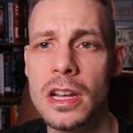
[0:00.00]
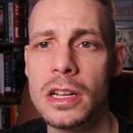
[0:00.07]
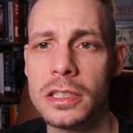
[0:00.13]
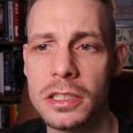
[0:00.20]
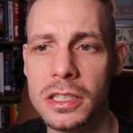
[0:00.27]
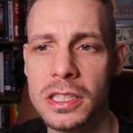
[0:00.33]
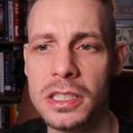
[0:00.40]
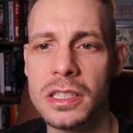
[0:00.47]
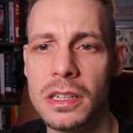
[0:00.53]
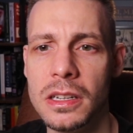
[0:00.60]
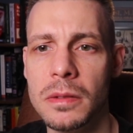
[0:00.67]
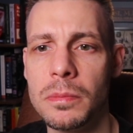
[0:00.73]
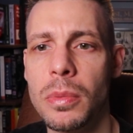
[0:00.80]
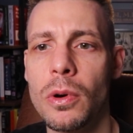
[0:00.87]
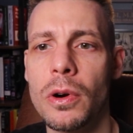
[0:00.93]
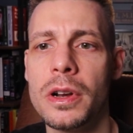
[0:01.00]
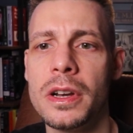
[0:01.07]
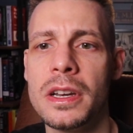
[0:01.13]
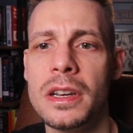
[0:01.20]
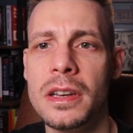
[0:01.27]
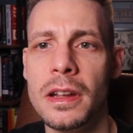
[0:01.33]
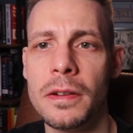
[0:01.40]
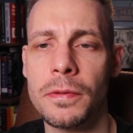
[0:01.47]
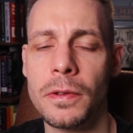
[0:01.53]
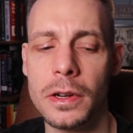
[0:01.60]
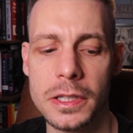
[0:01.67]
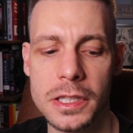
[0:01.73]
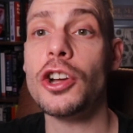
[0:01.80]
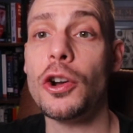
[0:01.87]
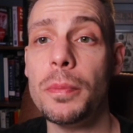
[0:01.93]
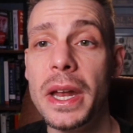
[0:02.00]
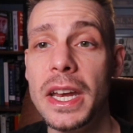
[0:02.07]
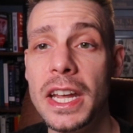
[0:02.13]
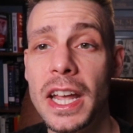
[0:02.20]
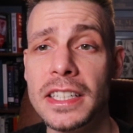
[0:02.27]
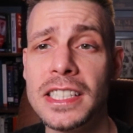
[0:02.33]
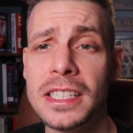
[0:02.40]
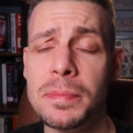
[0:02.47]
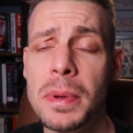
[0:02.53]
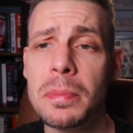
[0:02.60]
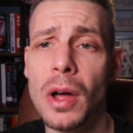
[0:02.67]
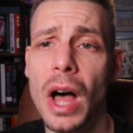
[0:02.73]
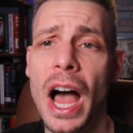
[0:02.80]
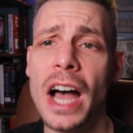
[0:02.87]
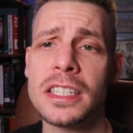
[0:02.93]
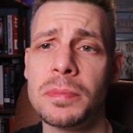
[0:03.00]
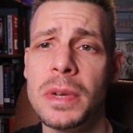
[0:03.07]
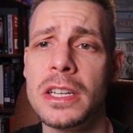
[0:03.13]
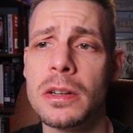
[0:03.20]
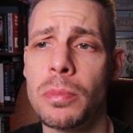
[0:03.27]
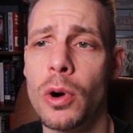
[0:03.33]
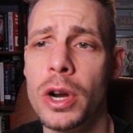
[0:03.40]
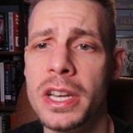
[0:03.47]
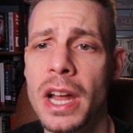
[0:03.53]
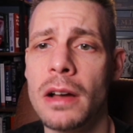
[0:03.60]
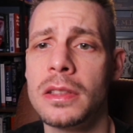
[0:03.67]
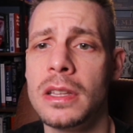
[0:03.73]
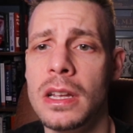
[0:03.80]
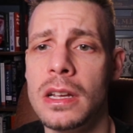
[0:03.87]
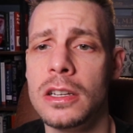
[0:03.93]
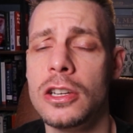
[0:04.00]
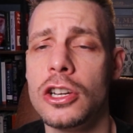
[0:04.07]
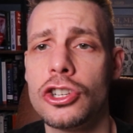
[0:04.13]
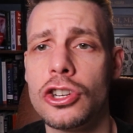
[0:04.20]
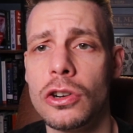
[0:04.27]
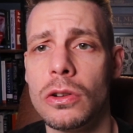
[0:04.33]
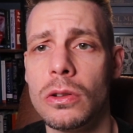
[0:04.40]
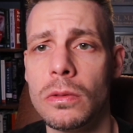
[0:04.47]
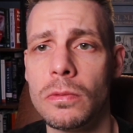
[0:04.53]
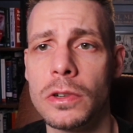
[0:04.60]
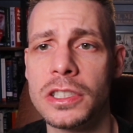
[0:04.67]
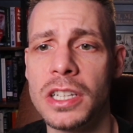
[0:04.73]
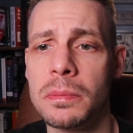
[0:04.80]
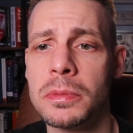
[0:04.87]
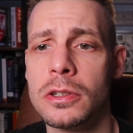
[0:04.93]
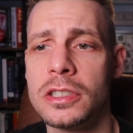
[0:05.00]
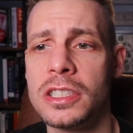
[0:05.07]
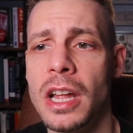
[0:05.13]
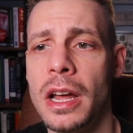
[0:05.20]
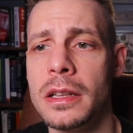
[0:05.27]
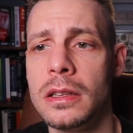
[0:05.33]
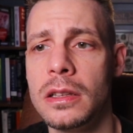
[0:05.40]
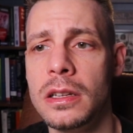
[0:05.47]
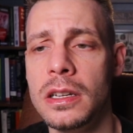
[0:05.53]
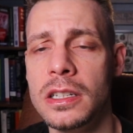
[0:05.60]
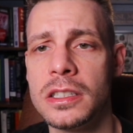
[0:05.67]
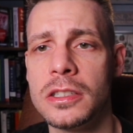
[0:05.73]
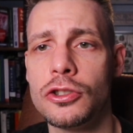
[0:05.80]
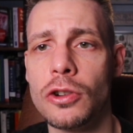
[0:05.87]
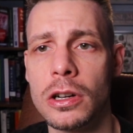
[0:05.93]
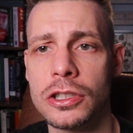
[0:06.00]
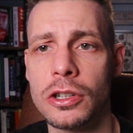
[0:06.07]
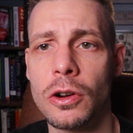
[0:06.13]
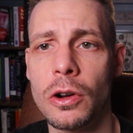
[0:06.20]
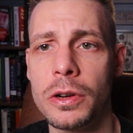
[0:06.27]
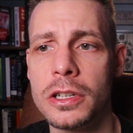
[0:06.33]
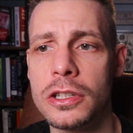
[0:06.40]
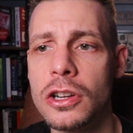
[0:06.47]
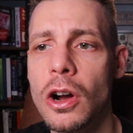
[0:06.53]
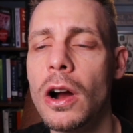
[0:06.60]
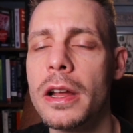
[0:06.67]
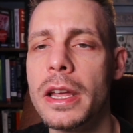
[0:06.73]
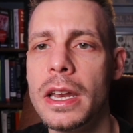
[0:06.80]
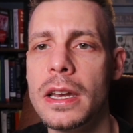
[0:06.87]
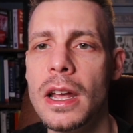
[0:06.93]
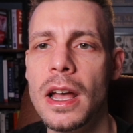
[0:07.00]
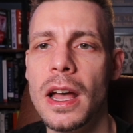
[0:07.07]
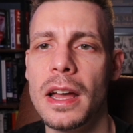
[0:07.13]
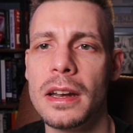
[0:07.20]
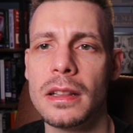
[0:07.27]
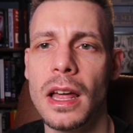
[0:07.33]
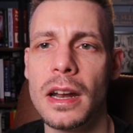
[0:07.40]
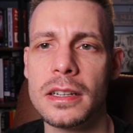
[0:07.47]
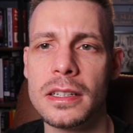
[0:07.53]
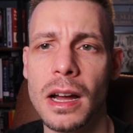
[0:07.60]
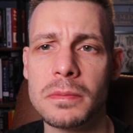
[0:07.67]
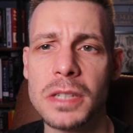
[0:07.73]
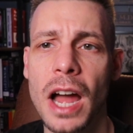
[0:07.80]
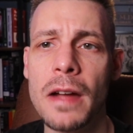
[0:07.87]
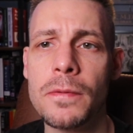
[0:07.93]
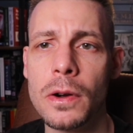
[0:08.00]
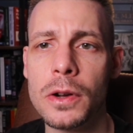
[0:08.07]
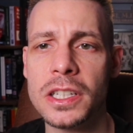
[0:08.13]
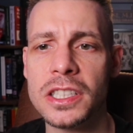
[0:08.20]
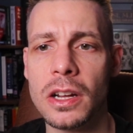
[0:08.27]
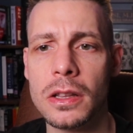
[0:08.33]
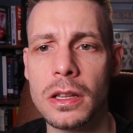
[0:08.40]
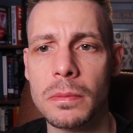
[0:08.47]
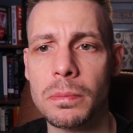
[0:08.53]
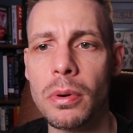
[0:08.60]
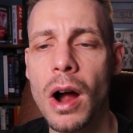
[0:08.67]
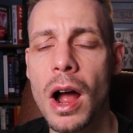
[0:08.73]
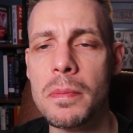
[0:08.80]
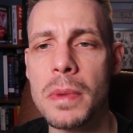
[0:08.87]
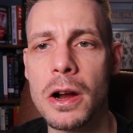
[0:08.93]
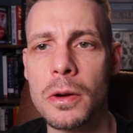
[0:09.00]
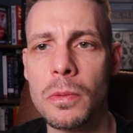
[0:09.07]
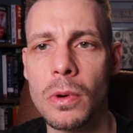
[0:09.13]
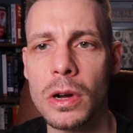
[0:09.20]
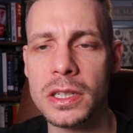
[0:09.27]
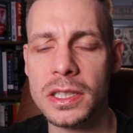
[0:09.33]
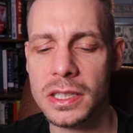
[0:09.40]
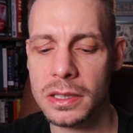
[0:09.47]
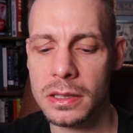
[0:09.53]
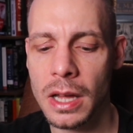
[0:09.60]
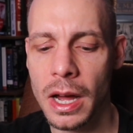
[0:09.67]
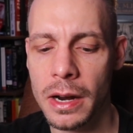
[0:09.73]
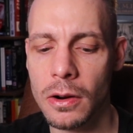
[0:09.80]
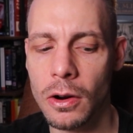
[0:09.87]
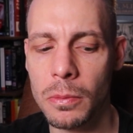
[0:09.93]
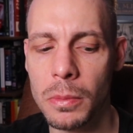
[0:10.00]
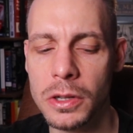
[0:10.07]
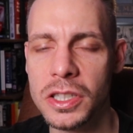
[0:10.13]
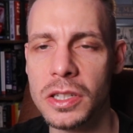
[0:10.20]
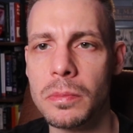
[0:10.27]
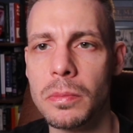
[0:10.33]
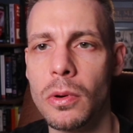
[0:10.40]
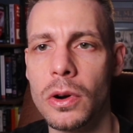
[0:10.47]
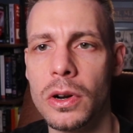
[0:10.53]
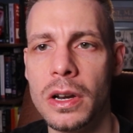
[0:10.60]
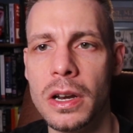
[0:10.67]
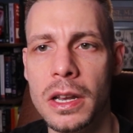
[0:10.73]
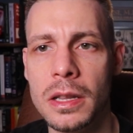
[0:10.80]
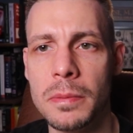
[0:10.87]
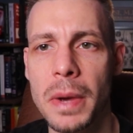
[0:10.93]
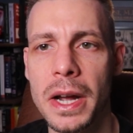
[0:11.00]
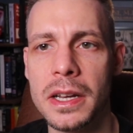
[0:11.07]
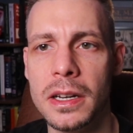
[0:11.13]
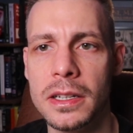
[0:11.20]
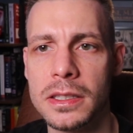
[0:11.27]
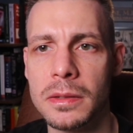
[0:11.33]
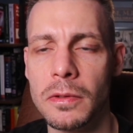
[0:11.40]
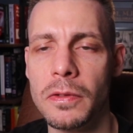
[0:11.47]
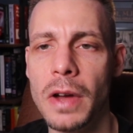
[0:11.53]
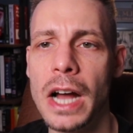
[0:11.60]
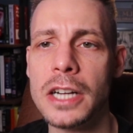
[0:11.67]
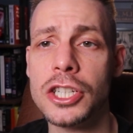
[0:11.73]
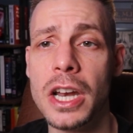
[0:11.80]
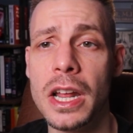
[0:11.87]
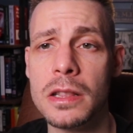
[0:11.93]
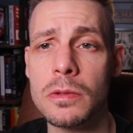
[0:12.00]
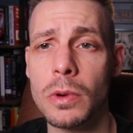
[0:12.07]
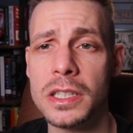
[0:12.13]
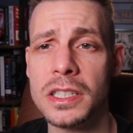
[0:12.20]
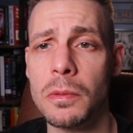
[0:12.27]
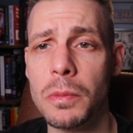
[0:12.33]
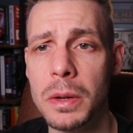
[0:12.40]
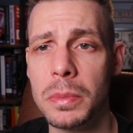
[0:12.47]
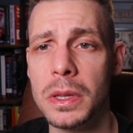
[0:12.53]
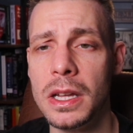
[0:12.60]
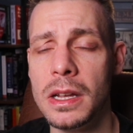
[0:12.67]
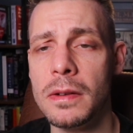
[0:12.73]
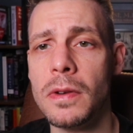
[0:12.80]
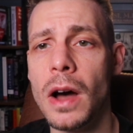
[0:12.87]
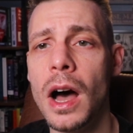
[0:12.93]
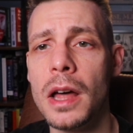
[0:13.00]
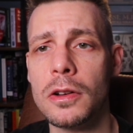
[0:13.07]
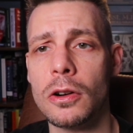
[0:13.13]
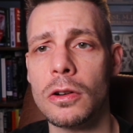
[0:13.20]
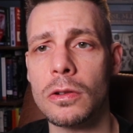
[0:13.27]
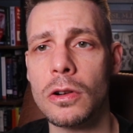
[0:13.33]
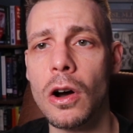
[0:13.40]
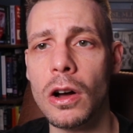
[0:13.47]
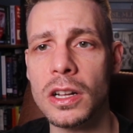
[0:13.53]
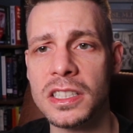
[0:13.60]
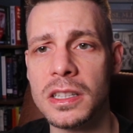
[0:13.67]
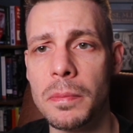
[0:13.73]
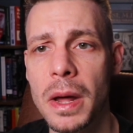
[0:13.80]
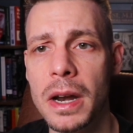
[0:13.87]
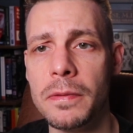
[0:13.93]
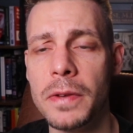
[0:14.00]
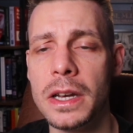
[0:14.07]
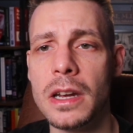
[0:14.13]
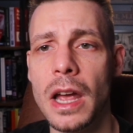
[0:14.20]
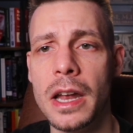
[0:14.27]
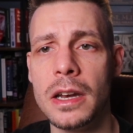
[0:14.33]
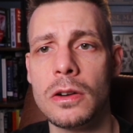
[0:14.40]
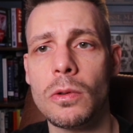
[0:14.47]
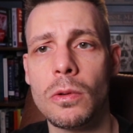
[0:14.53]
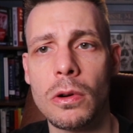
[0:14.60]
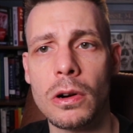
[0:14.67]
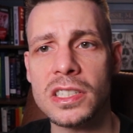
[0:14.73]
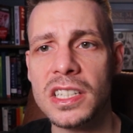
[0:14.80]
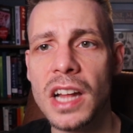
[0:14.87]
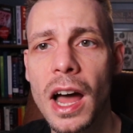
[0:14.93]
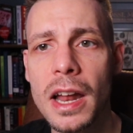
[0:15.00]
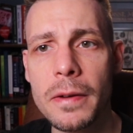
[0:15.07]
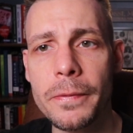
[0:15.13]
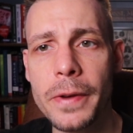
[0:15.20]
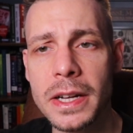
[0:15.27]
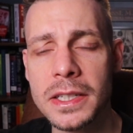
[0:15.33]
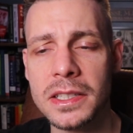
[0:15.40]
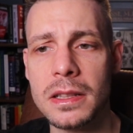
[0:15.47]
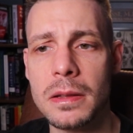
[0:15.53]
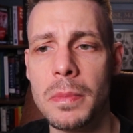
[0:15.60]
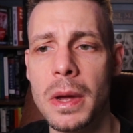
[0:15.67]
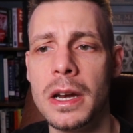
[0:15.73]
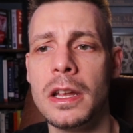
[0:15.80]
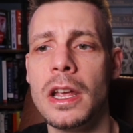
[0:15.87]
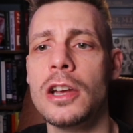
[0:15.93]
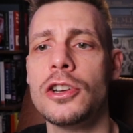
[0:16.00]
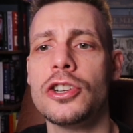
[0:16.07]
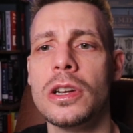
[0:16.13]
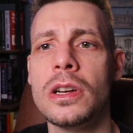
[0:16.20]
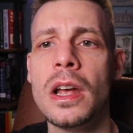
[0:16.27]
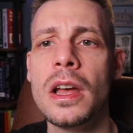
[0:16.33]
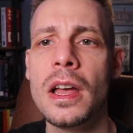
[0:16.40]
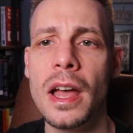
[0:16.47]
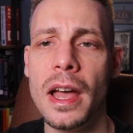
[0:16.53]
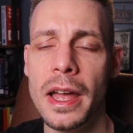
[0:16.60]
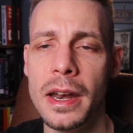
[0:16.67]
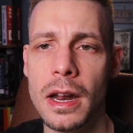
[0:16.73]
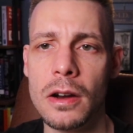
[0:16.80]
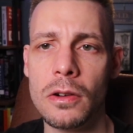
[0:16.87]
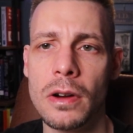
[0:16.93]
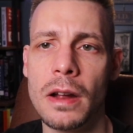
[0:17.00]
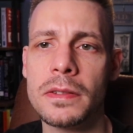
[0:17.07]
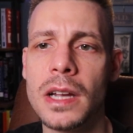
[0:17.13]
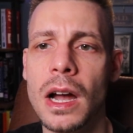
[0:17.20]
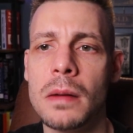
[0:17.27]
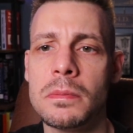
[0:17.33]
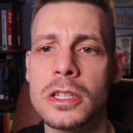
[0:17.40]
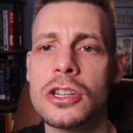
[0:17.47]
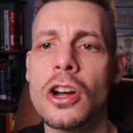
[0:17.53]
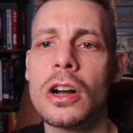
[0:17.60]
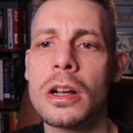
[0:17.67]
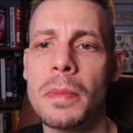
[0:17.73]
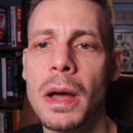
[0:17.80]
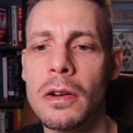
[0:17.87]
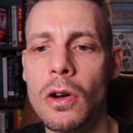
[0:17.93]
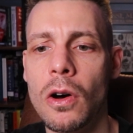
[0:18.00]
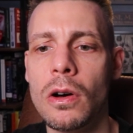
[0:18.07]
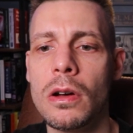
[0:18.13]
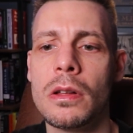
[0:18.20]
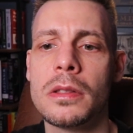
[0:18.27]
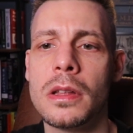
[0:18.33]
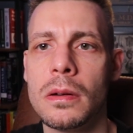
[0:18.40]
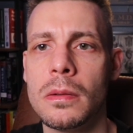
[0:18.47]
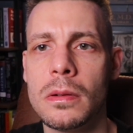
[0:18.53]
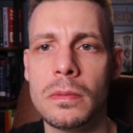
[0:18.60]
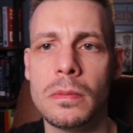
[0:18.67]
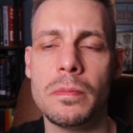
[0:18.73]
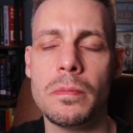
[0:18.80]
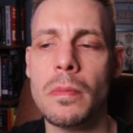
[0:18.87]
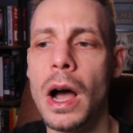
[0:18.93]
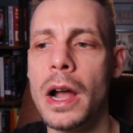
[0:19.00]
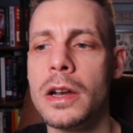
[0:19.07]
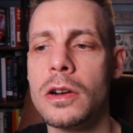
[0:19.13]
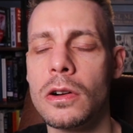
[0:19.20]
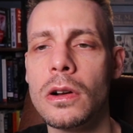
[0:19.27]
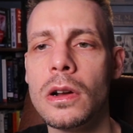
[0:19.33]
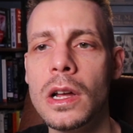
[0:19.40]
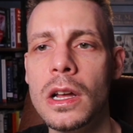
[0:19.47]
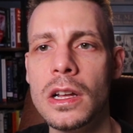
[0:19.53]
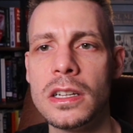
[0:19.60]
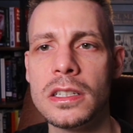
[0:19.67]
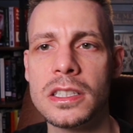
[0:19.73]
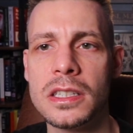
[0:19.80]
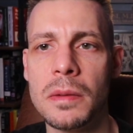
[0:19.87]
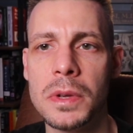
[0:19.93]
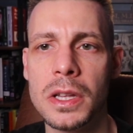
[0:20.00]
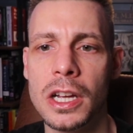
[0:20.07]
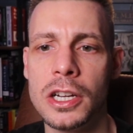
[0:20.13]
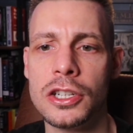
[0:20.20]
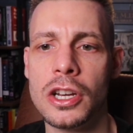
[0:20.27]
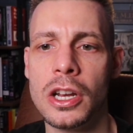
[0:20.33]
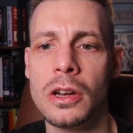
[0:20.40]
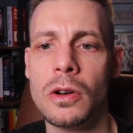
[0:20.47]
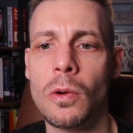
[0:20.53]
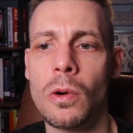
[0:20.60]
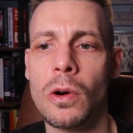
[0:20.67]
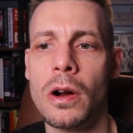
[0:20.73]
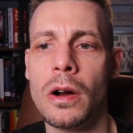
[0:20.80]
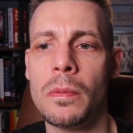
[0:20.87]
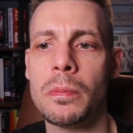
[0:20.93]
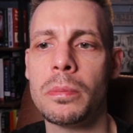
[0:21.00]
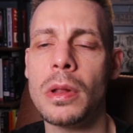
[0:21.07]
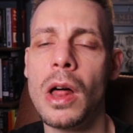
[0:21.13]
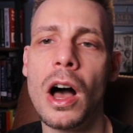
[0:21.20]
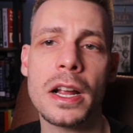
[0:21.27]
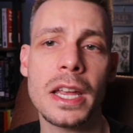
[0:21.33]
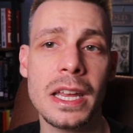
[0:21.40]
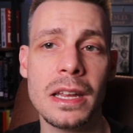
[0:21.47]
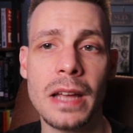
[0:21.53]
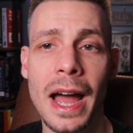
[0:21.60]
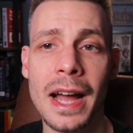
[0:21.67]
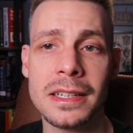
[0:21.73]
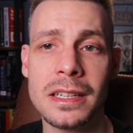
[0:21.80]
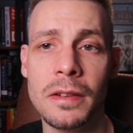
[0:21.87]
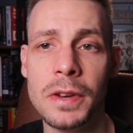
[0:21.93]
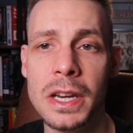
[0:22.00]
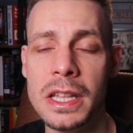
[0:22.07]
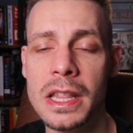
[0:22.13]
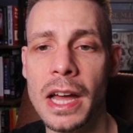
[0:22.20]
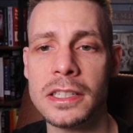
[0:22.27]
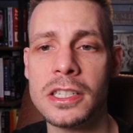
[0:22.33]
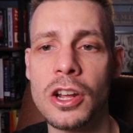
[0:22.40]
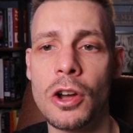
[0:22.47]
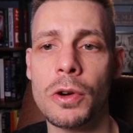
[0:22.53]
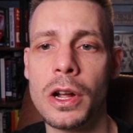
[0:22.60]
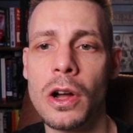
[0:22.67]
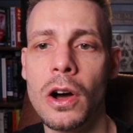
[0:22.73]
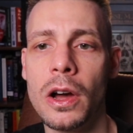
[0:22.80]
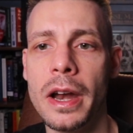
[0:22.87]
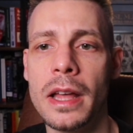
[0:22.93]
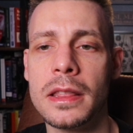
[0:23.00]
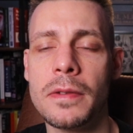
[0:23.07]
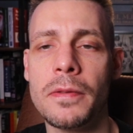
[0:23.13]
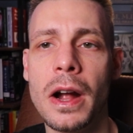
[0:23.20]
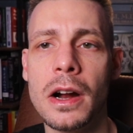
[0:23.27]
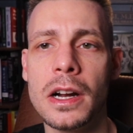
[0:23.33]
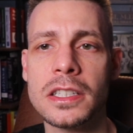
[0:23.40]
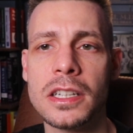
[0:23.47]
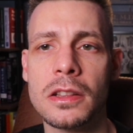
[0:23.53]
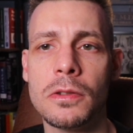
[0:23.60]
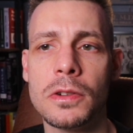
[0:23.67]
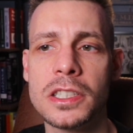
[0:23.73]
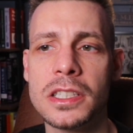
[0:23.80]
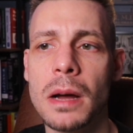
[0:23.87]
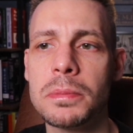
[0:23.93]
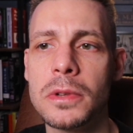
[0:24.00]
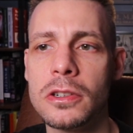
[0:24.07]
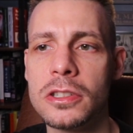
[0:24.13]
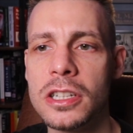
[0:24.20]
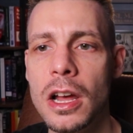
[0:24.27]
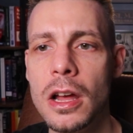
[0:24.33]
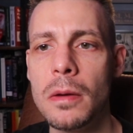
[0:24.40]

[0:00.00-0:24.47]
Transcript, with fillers: So this is an important difference. So in many cases, people ask me to point out the additional receptors that these drugs are going to target, and a lot of times I focus on the primary ones that are most important in the mechanism of action and the ones that we believe either cause the benefit and or side effects of the medication and I don't have time to talk about all the minor stimulation or blocking activity that's going on at the various other receptors.